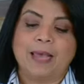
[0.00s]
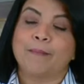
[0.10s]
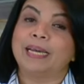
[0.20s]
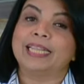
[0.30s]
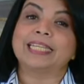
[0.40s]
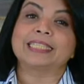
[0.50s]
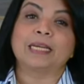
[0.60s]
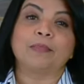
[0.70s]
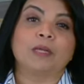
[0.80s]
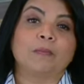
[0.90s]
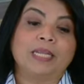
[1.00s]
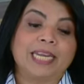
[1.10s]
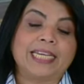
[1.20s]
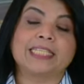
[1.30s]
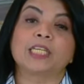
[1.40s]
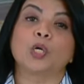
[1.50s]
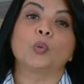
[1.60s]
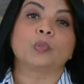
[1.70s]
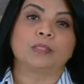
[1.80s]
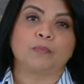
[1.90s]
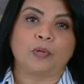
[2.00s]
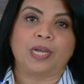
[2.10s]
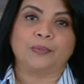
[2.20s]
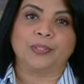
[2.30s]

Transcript: By that time, they'll be nice and golden brown.